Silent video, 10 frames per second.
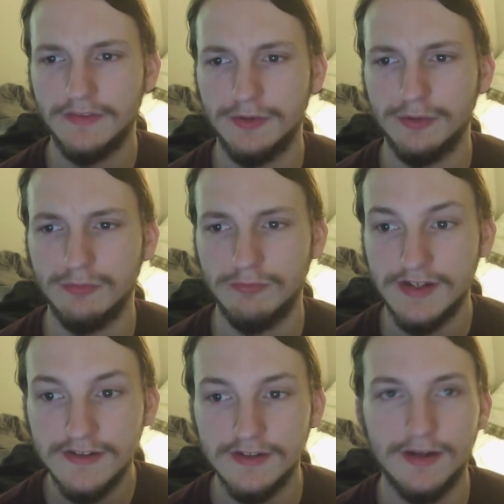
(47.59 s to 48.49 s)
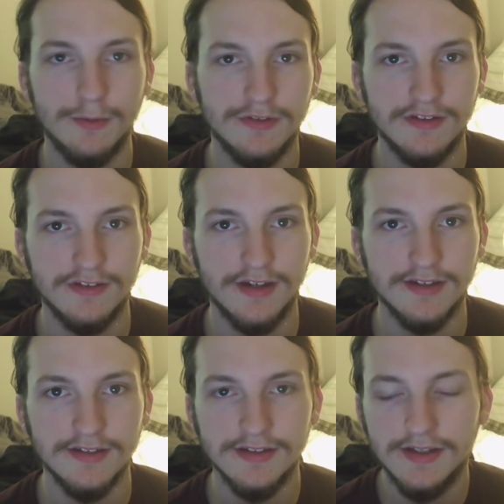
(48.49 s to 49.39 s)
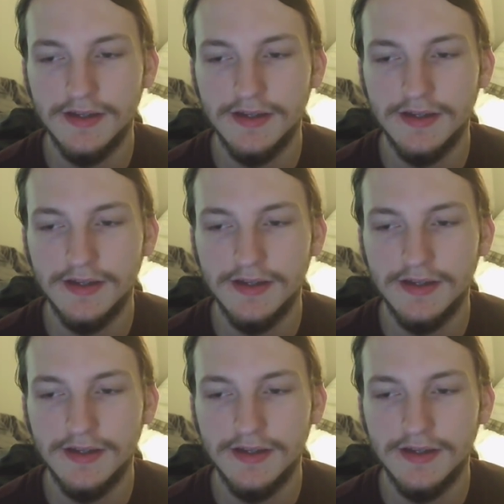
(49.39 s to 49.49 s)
The reason I was excited